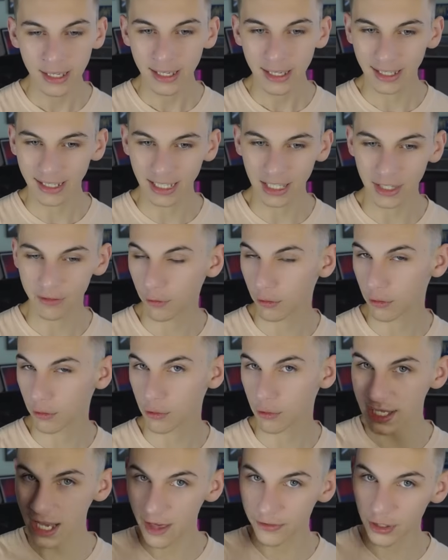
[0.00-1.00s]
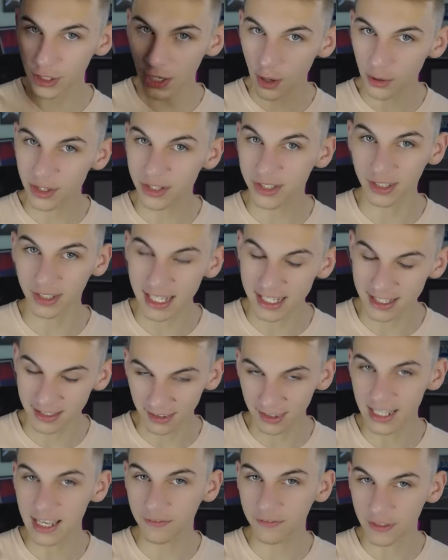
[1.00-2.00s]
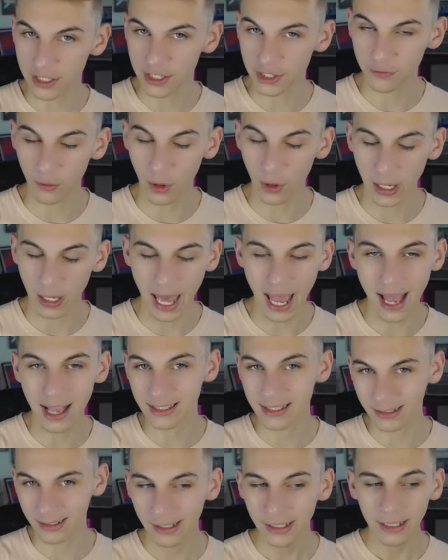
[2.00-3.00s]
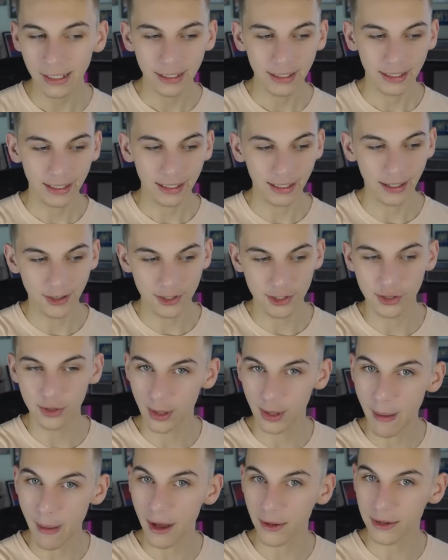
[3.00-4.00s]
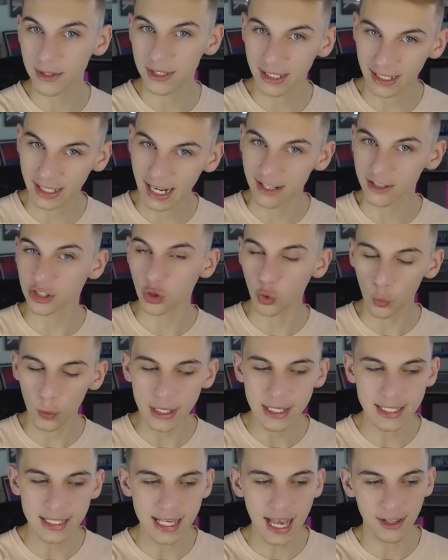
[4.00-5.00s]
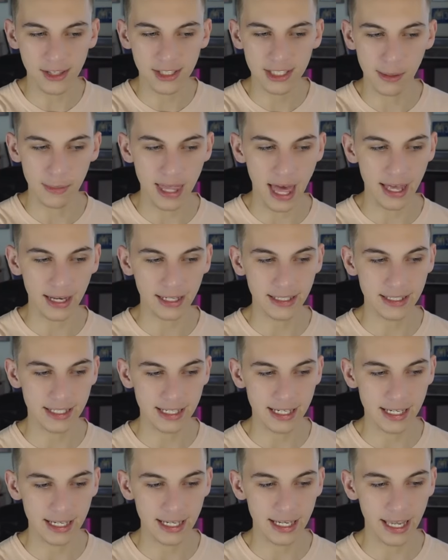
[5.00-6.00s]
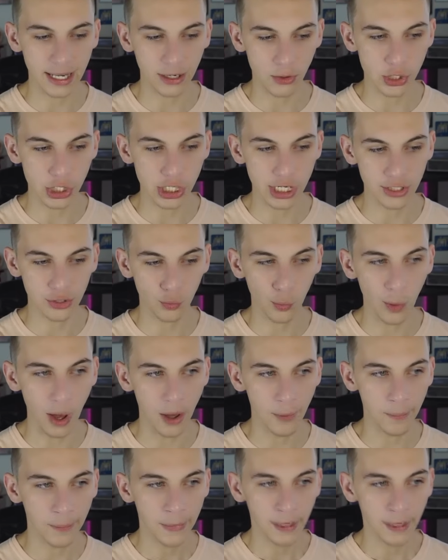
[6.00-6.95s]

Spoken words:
Again, the further south you go, just the less lift this front has, and also the mountain's going to kind of squeeze out some of that energy as well.